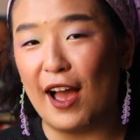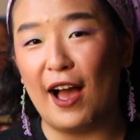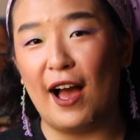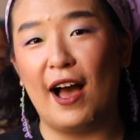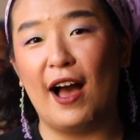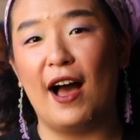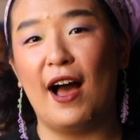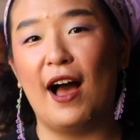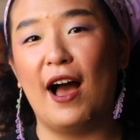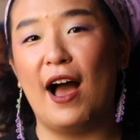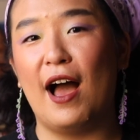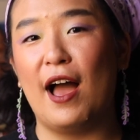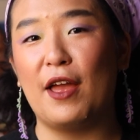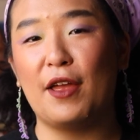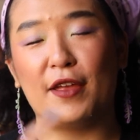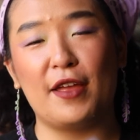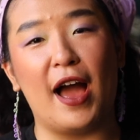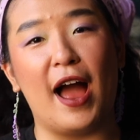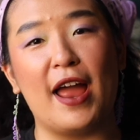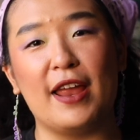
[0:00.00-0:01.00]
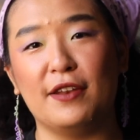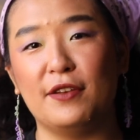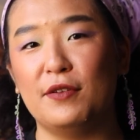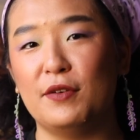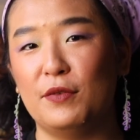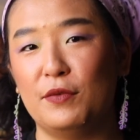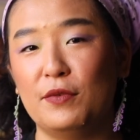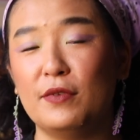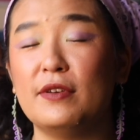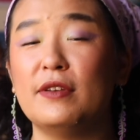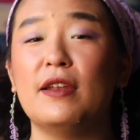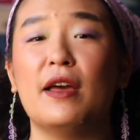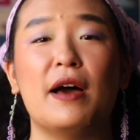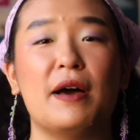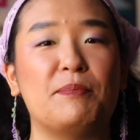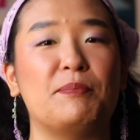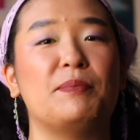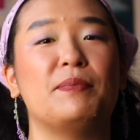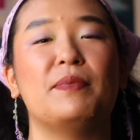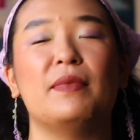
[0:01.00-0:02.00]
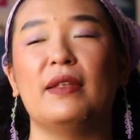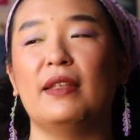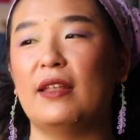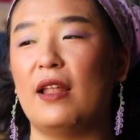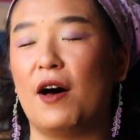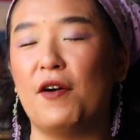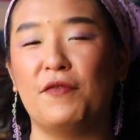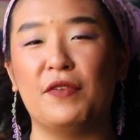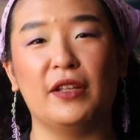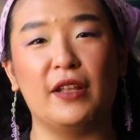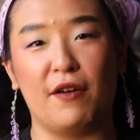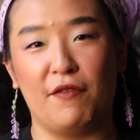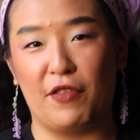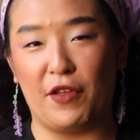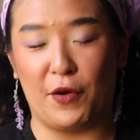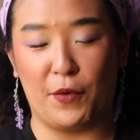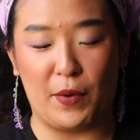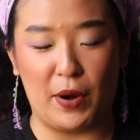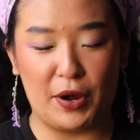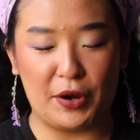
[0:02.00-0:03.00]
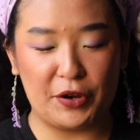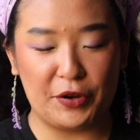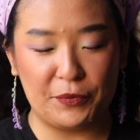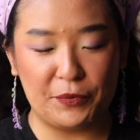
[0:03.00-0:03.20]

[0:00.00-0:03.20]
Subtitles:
I love their work.